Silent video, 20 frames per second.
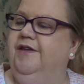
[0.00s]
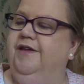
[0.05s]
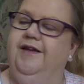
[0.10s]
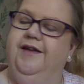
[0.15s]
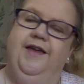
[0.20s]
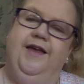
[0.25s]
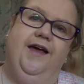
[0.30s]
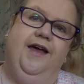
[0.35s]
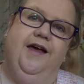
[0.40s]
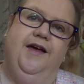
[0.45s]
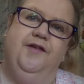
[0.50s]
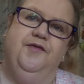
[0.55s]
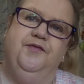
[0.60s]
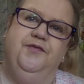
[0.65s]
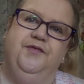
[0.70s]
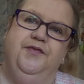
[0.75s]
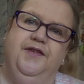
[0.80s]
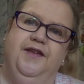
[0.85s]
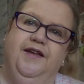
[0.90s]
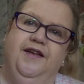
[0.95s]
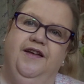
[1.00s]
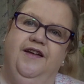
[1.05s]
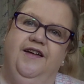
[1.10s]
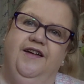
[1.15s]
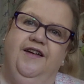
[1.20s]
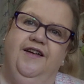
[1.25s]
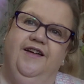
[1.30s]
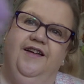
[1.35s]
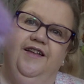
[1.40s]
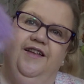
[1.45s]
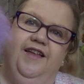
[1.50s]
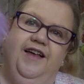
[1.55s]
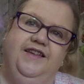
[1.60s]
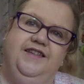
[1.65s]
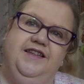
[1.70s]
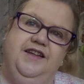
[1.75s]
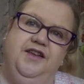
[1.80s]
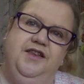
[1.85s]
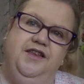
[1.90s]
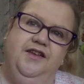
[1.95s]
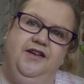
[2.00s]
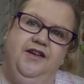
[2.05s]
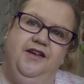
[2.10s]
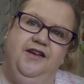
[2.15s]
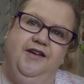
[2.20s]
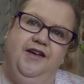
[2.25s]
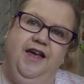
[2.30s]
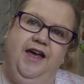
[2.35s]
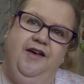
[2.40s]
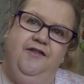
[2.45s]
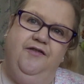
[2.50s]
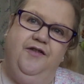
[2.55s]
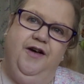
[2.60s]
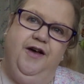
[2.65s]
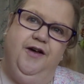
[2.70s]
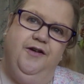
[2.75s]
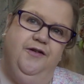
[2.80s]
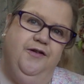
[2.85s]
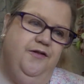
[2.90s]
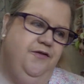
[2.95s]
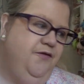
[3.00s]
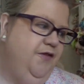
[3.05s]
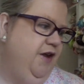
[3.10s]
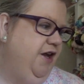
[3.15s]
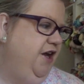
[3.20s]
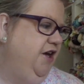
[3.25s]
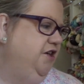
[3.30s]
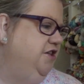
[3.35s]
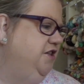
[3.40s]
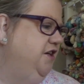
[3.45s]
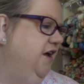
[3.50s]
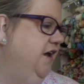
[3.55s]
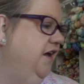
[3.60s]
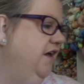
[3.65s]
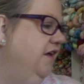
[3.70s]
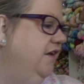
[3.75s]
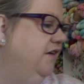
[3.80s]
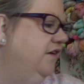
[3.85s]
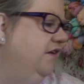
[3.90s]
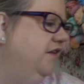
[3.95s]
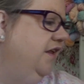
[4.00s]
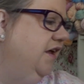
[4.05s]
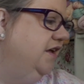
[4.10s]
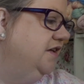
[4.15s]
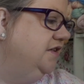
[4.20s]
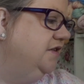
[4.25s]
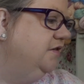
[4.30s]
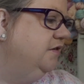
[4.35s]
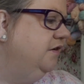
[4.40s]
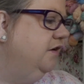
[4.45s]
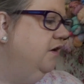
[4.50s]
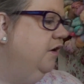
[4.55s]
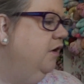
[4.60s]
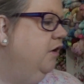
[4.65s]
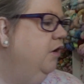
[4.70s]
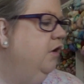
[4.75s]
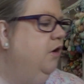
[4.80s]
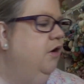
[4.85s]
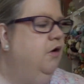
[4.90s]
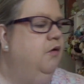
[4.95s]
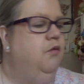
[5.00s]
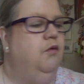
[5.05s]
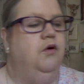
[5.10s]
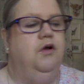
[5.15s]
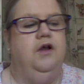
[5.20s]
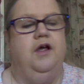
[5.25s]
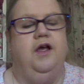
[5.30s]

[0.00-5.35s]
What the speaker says: yeah, that's another FO finished, and that's what I